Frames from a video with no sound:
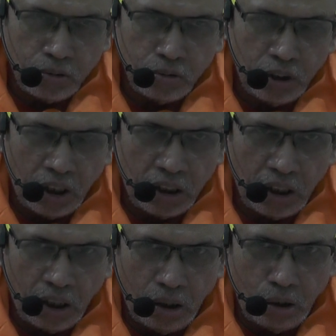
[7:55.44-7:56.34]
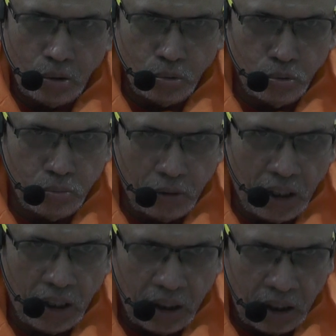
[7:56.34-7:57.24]
you chant
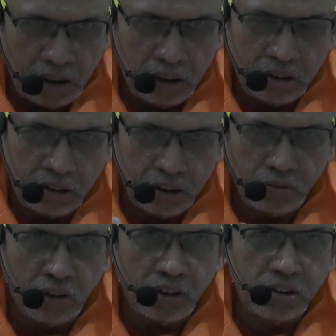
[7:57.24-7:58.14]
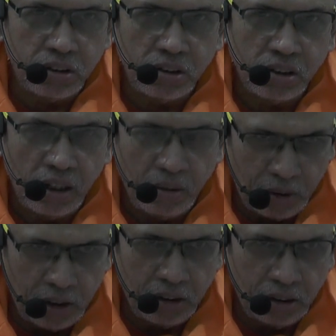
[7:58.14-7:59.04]
Oma in the sequence, I
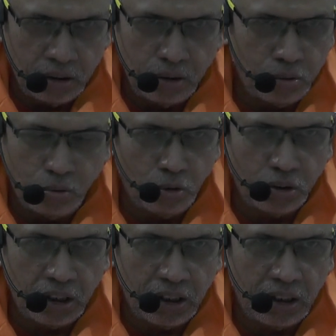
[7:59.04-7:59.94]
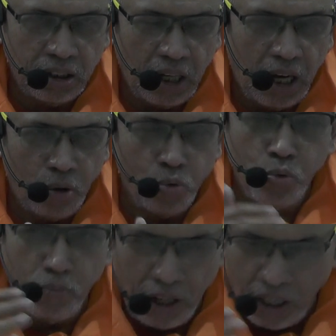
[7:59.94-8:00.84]
mean, you don't say
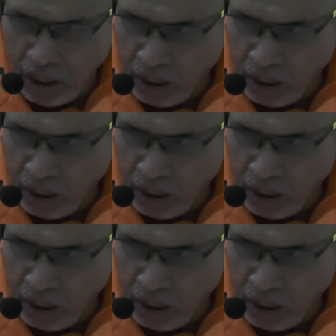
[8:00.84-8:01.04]
Uma,